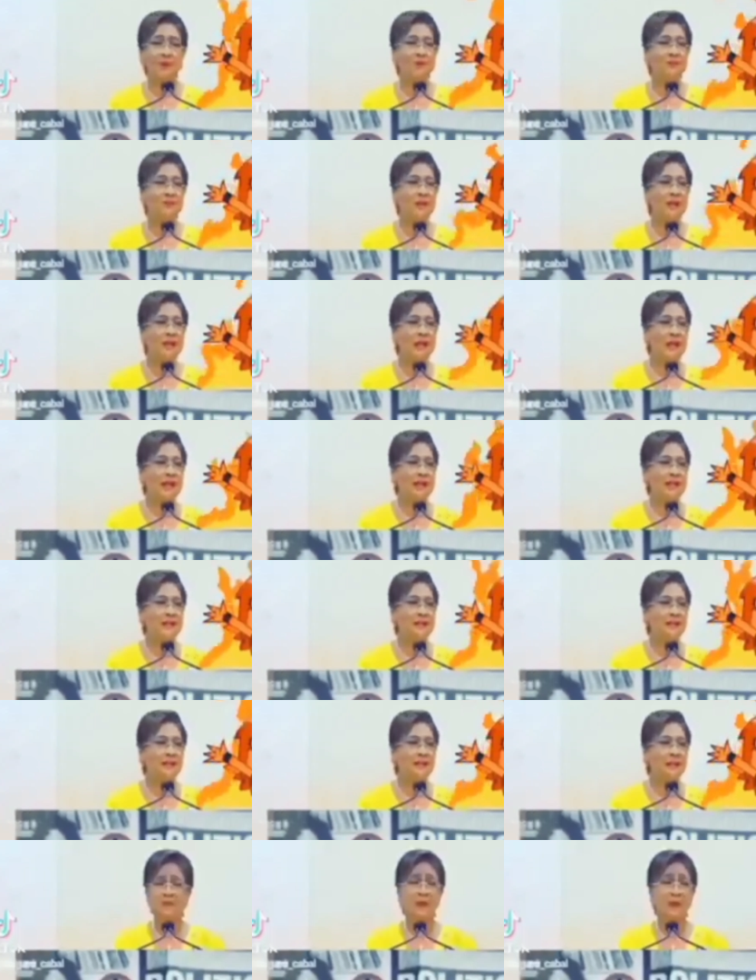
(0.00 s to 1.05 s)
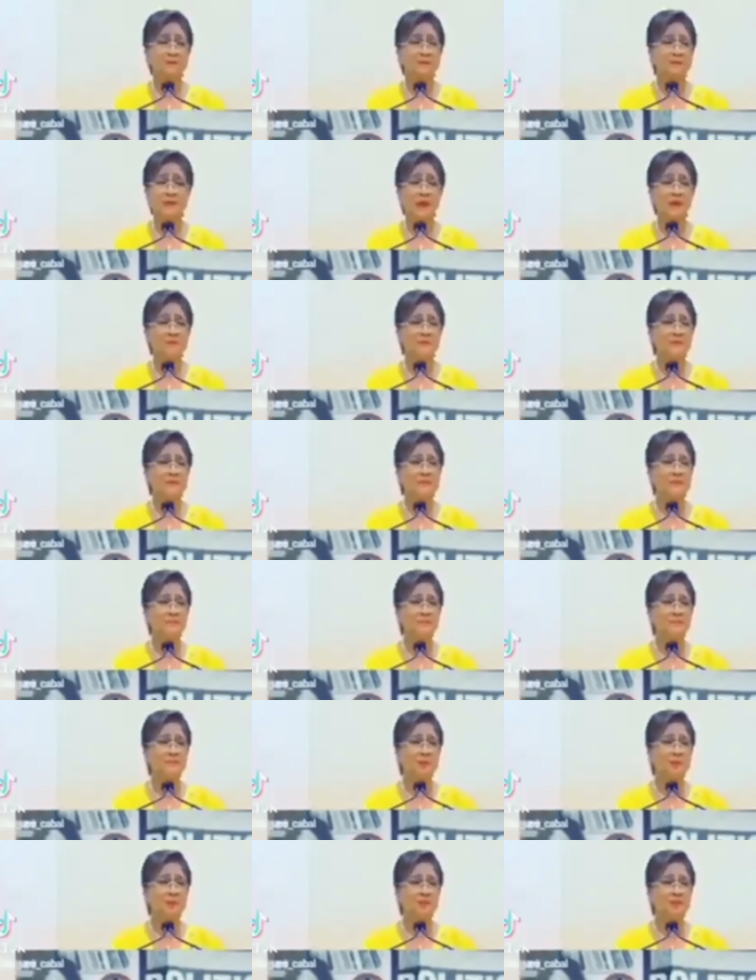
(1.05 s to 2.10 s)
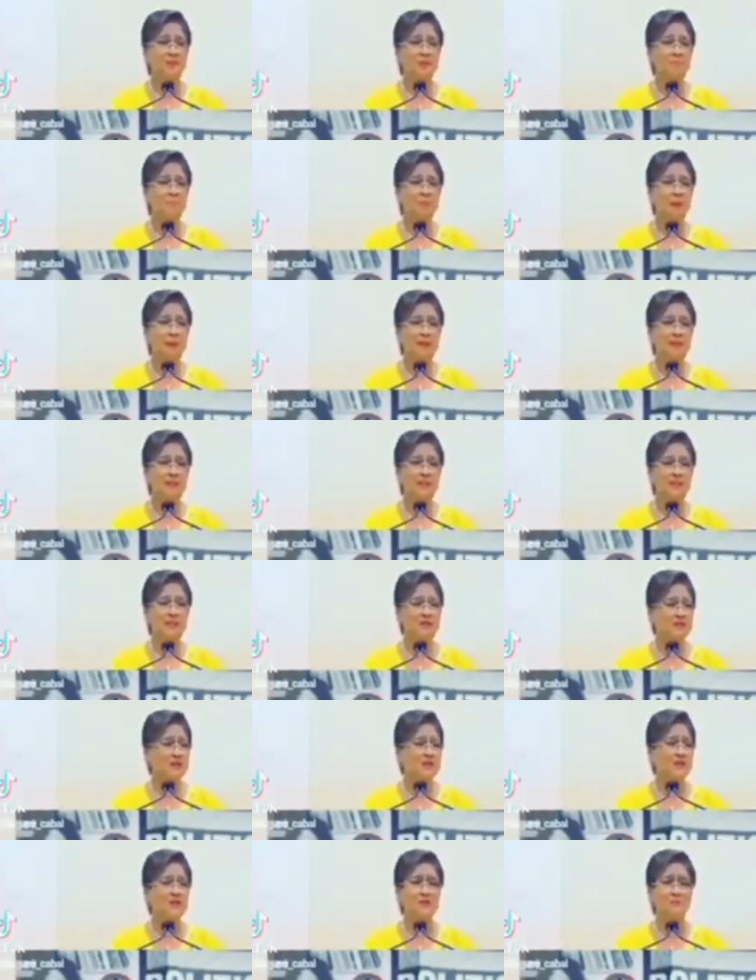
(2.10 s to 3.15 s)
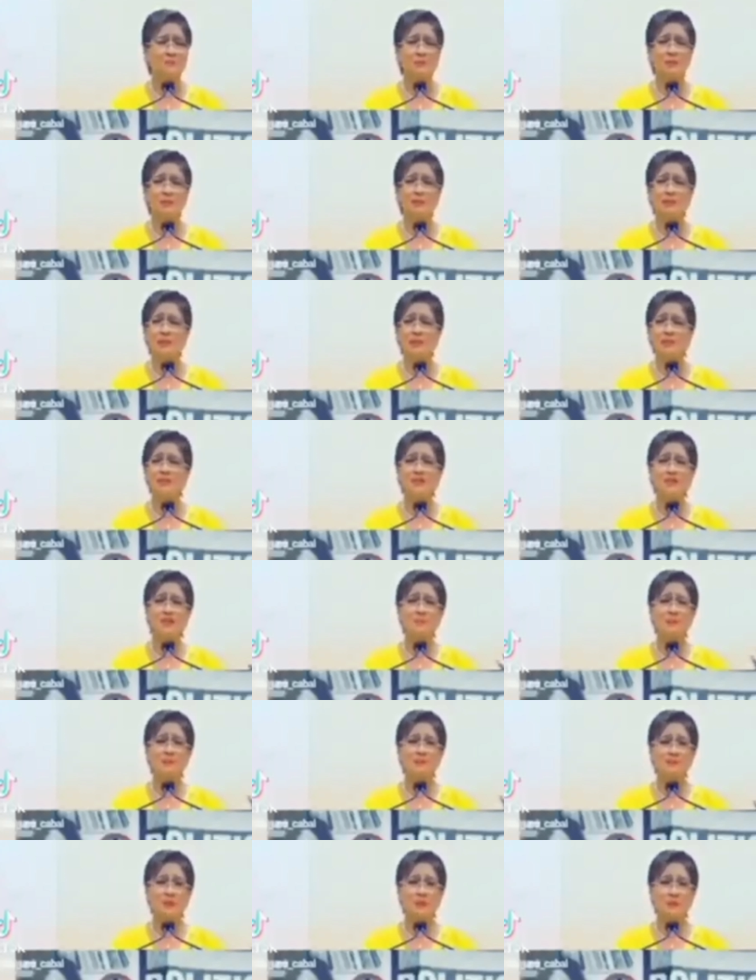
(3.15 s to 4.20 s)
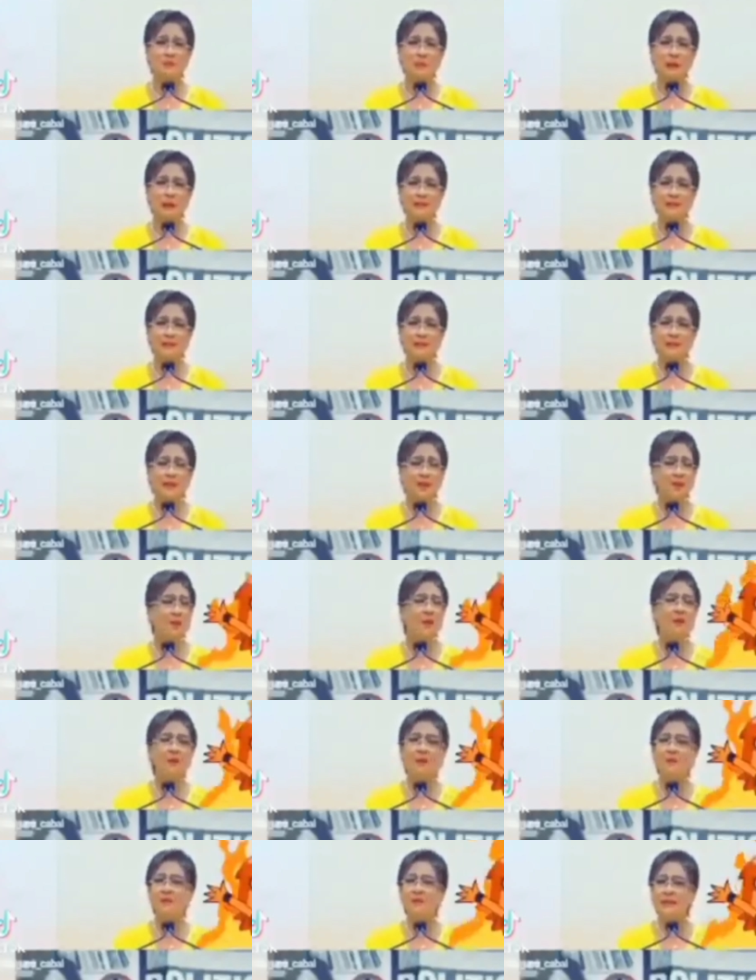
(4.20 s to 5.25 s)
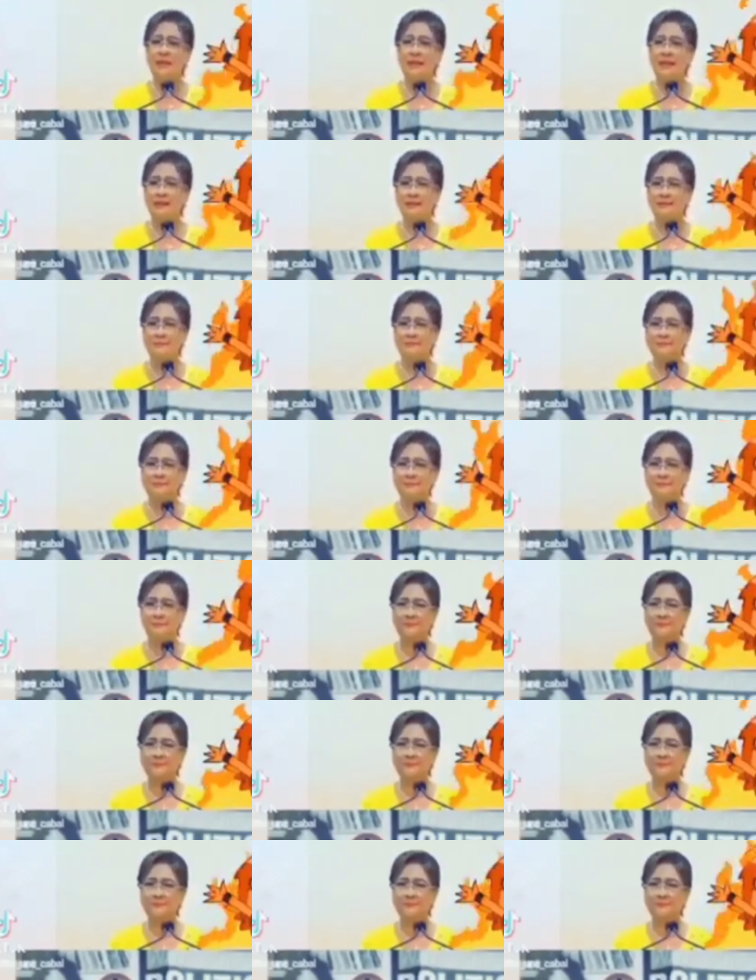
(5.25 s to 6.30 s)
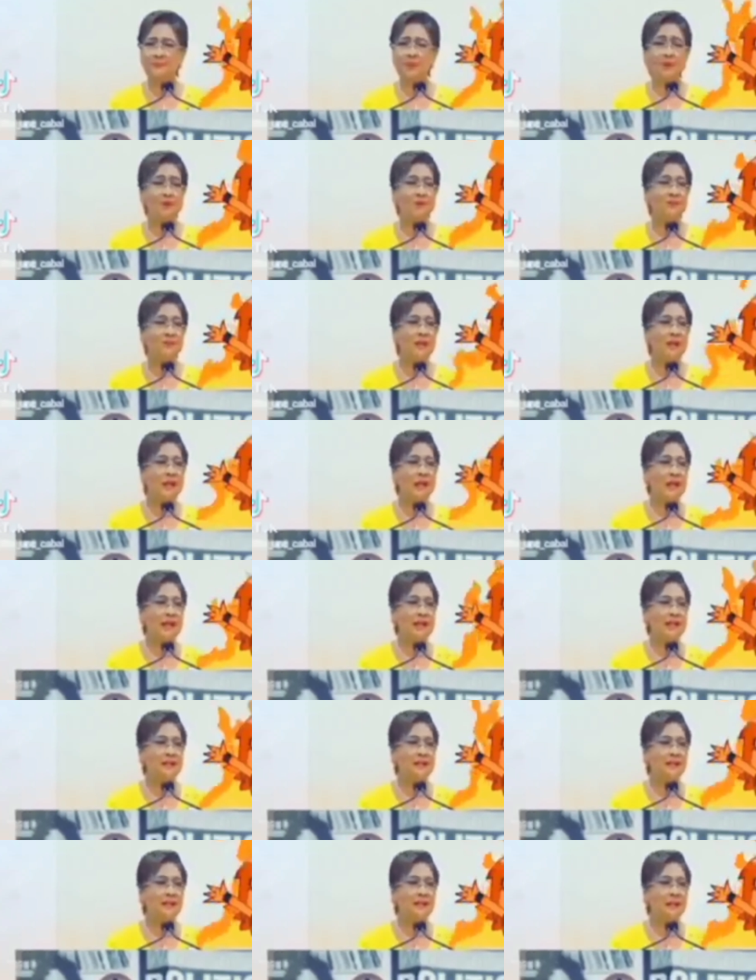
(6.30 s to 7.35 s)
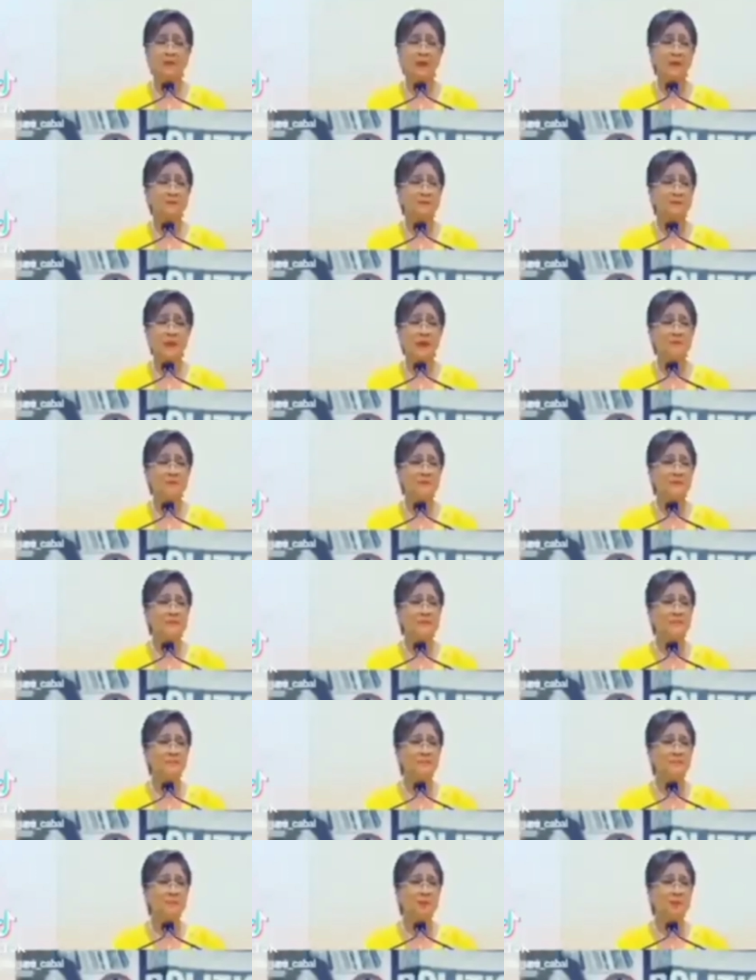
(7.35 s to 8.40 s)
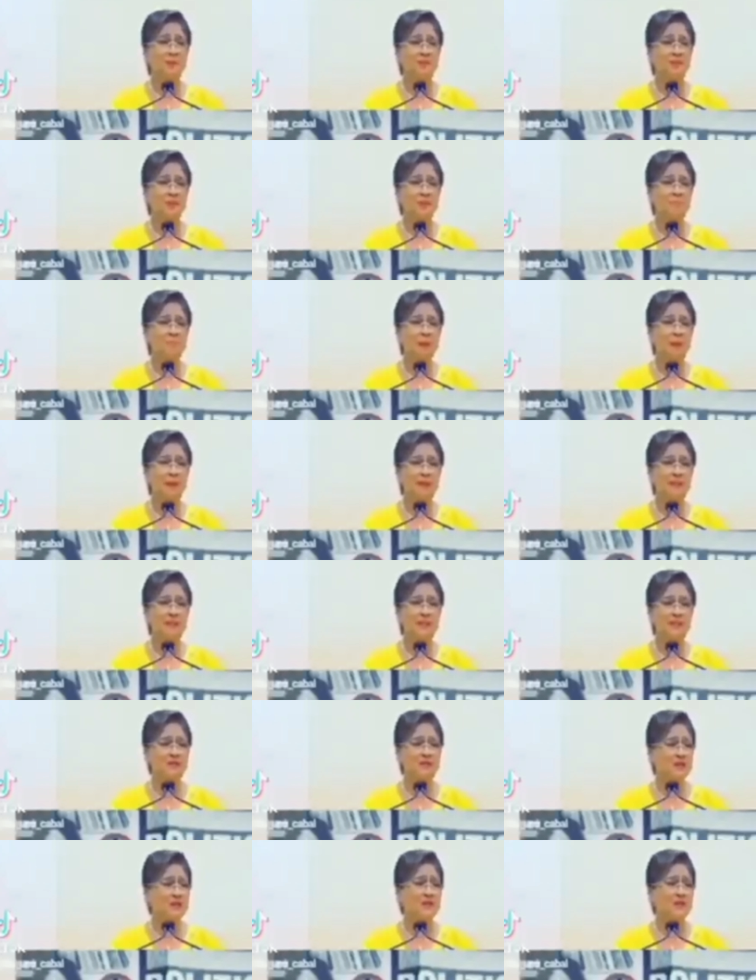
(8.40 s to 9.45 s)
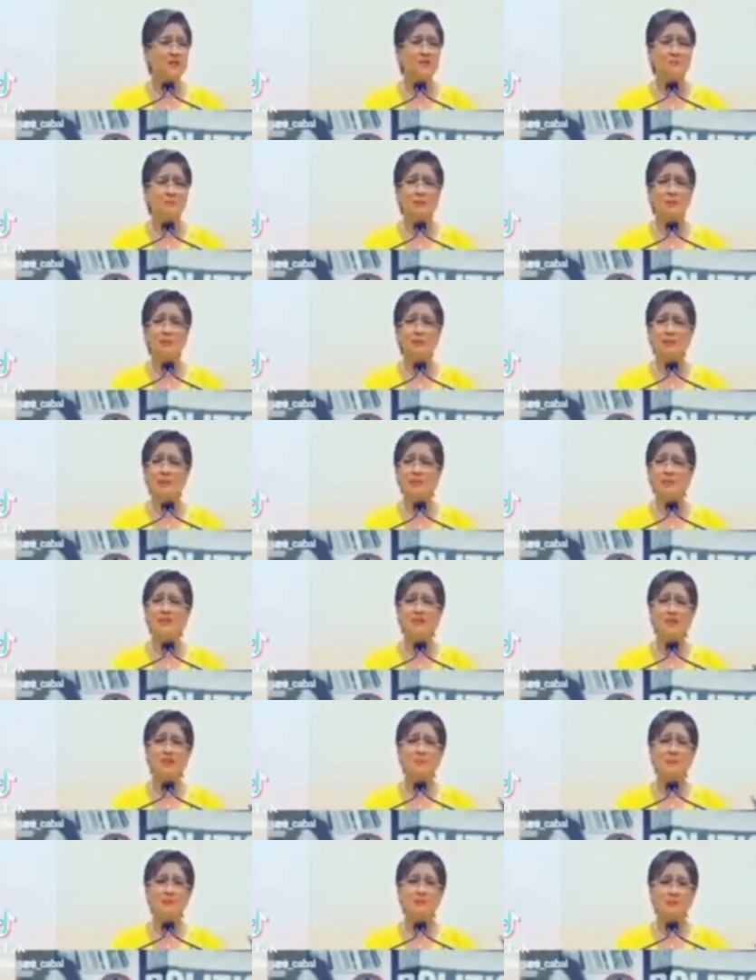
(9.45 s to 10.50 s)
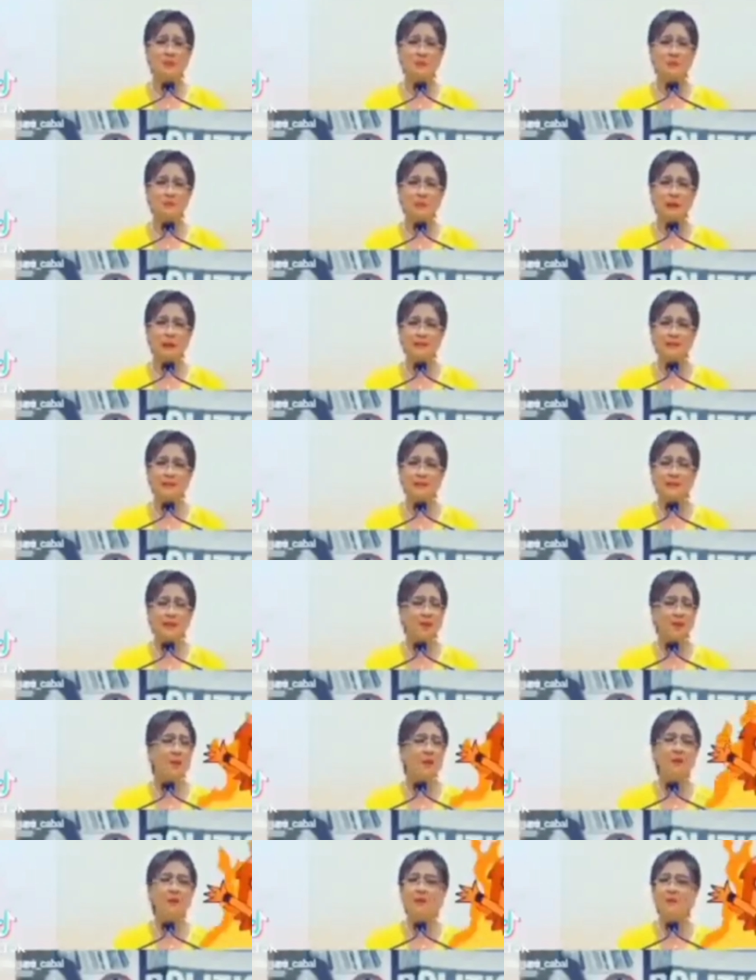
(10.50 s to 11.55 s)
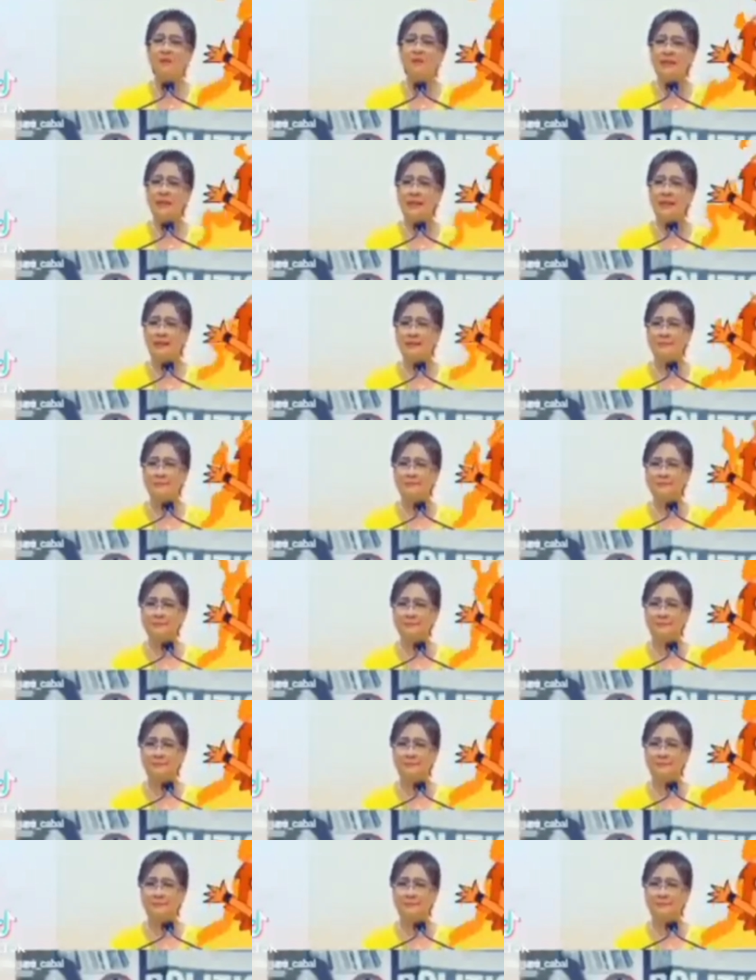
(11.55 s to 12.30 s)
Go to hell. You have, you have to support your party. You say you support country before party. Well, go to hell. Go to hell. You, ha- you have to support your party. You say you support country before party. Well, go to hell.